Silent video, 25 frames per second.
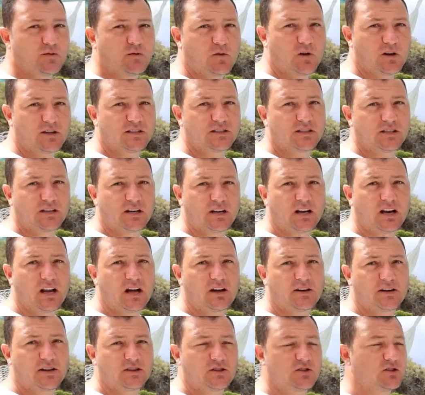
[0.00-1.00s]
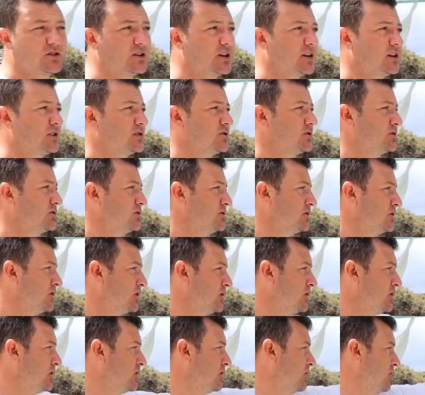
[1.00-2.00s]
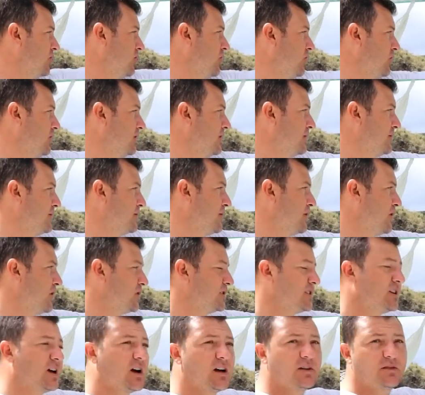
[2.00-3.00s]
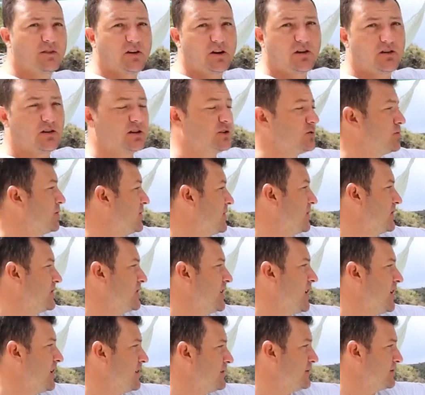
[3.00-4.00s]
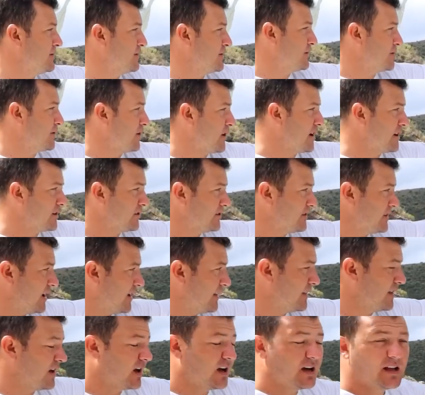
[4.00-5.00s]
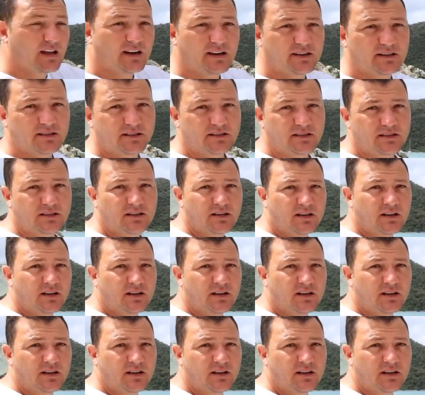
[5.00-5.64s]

for us and allowed us to get to all the far dive areas. We go dive right on the other islands,